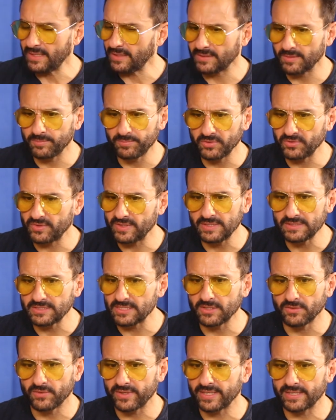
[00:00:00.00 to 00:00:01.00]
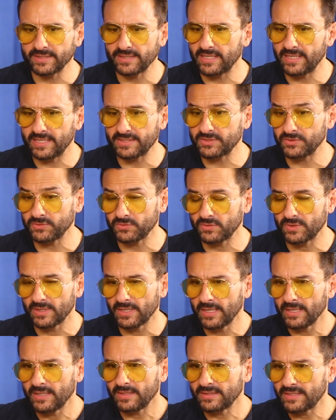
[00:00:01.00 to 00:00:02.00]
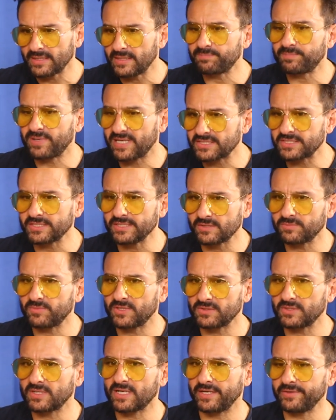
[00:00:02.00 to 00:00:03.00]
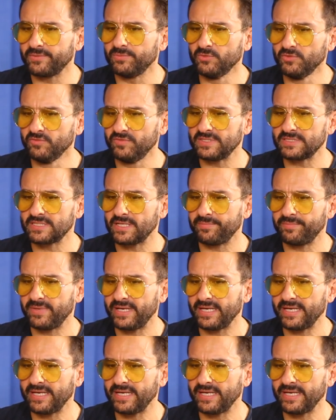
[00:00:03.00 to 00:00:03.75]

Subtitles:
yeah, they're both easygoing and they're passionate about the kind of movies they